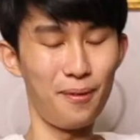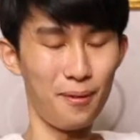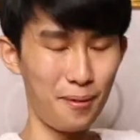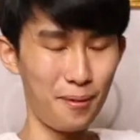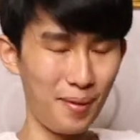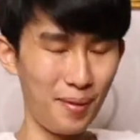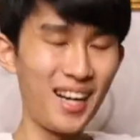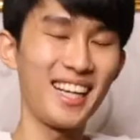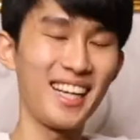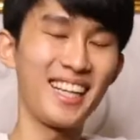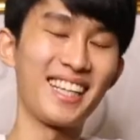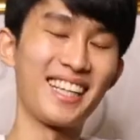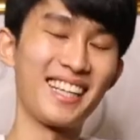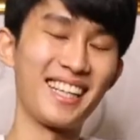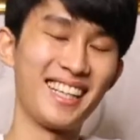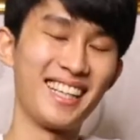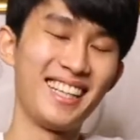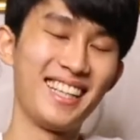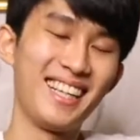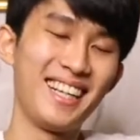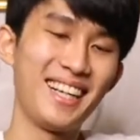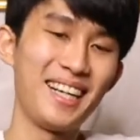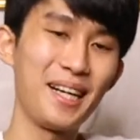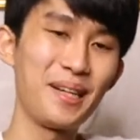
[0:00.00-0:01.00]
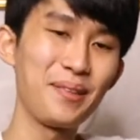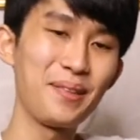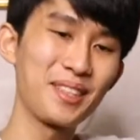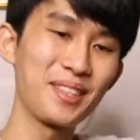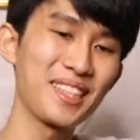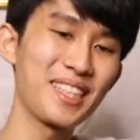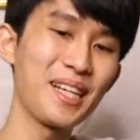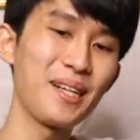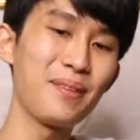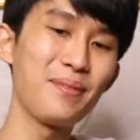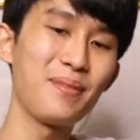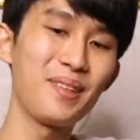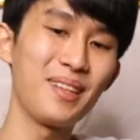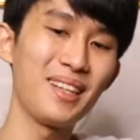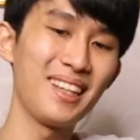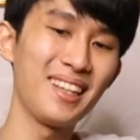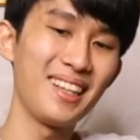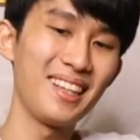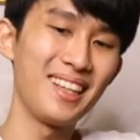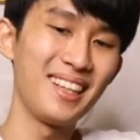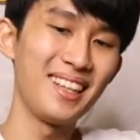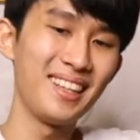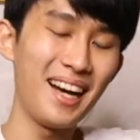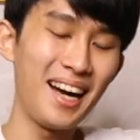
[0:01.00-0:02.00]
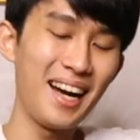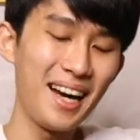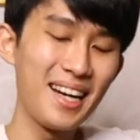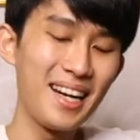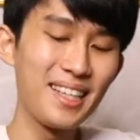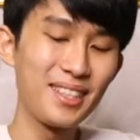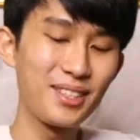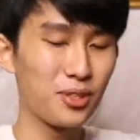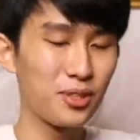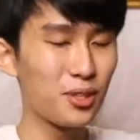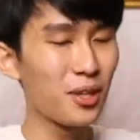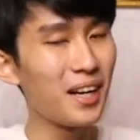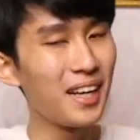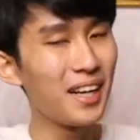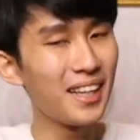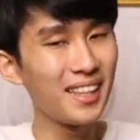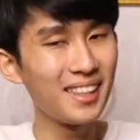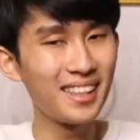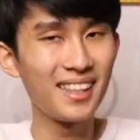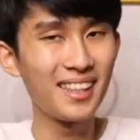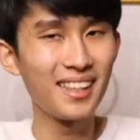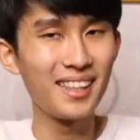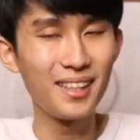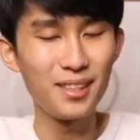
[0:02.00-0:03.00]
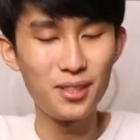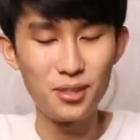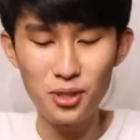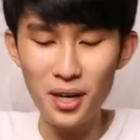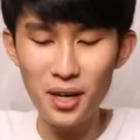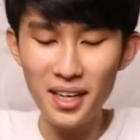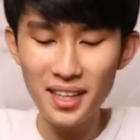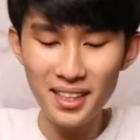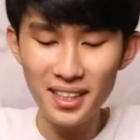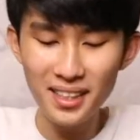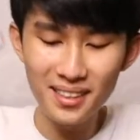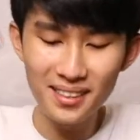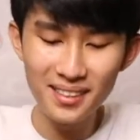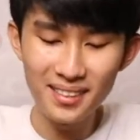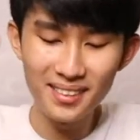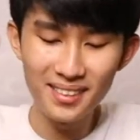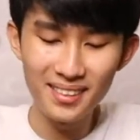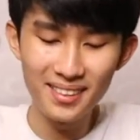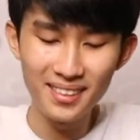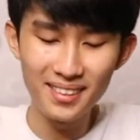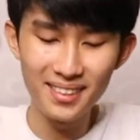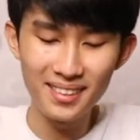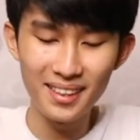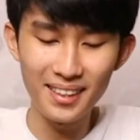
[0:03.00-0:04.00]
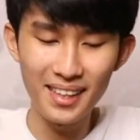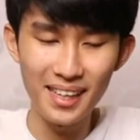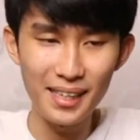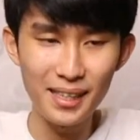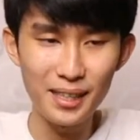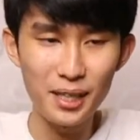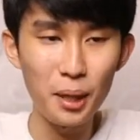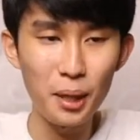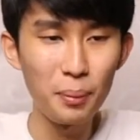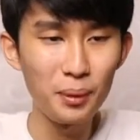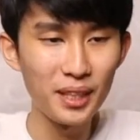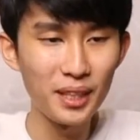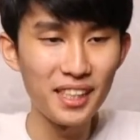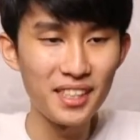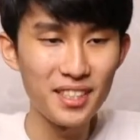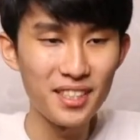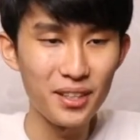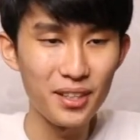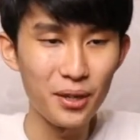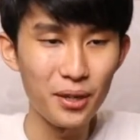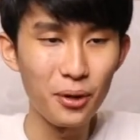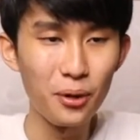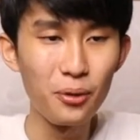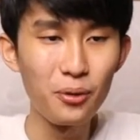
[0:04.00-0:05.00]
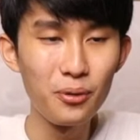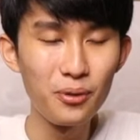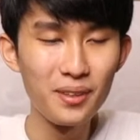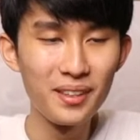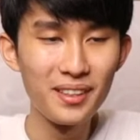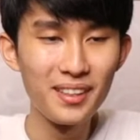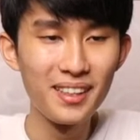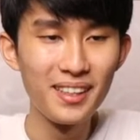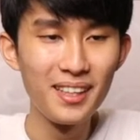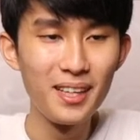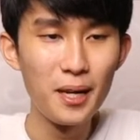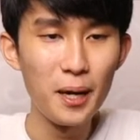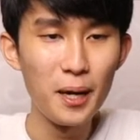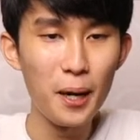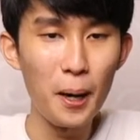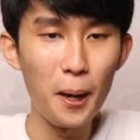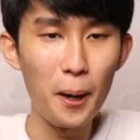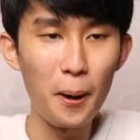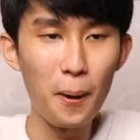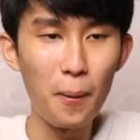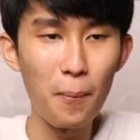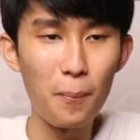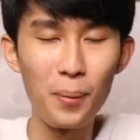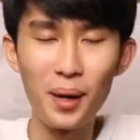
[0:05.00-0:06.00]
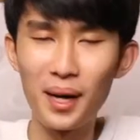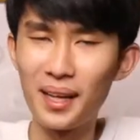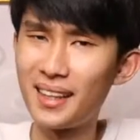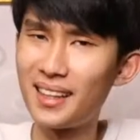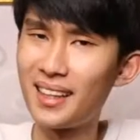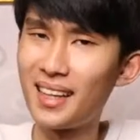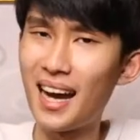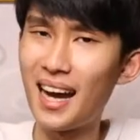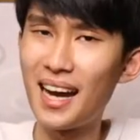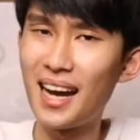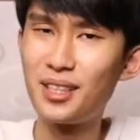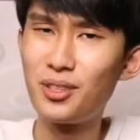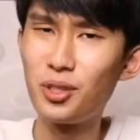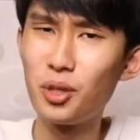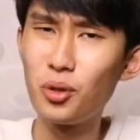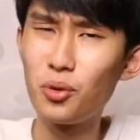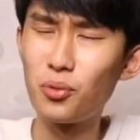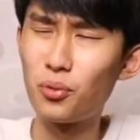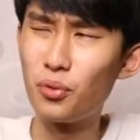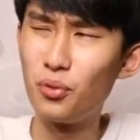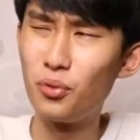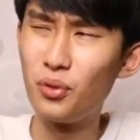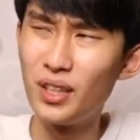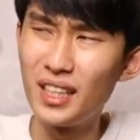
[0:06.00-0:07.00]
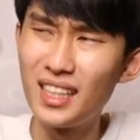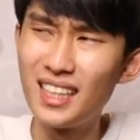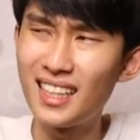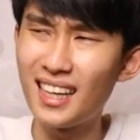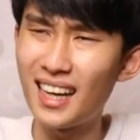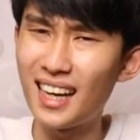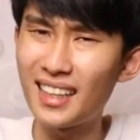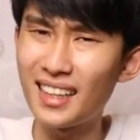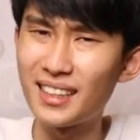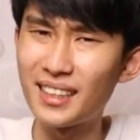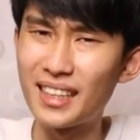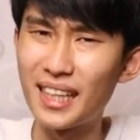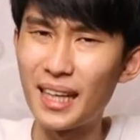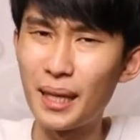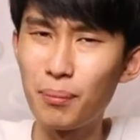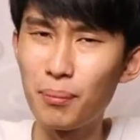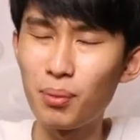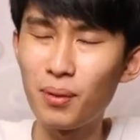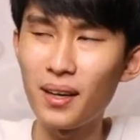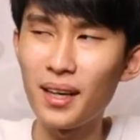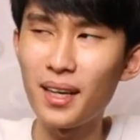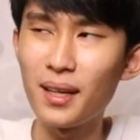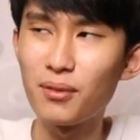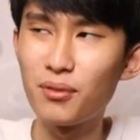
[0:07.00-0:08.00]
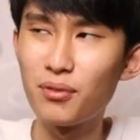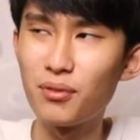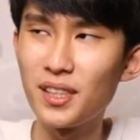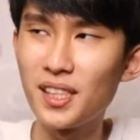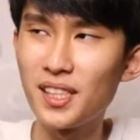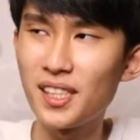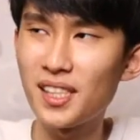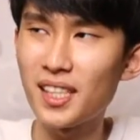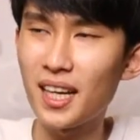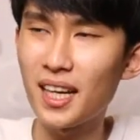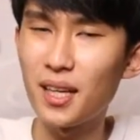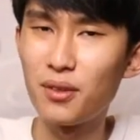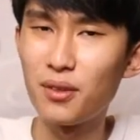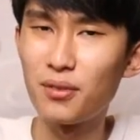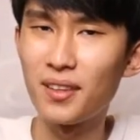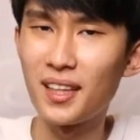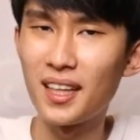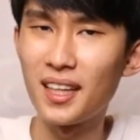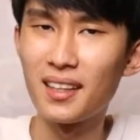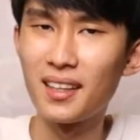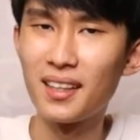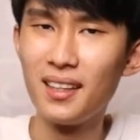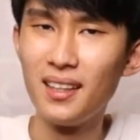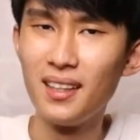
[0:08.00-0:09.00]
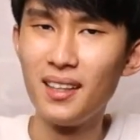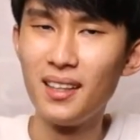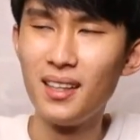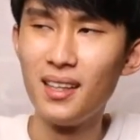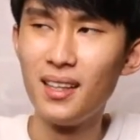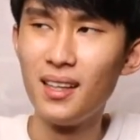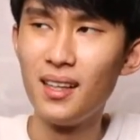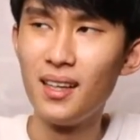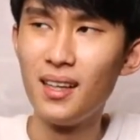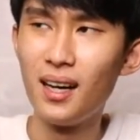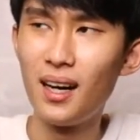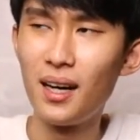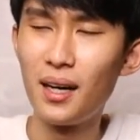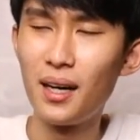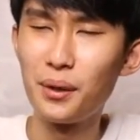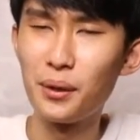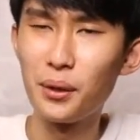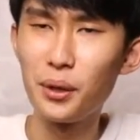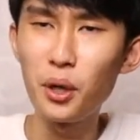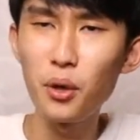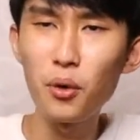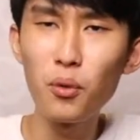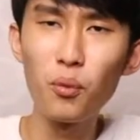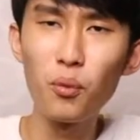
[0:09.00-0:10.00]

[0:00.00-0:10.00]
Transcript: Mine. Hyperscape. I tried it like a couple days ago. But I don't really like the gameplay. It feels kind of like, you know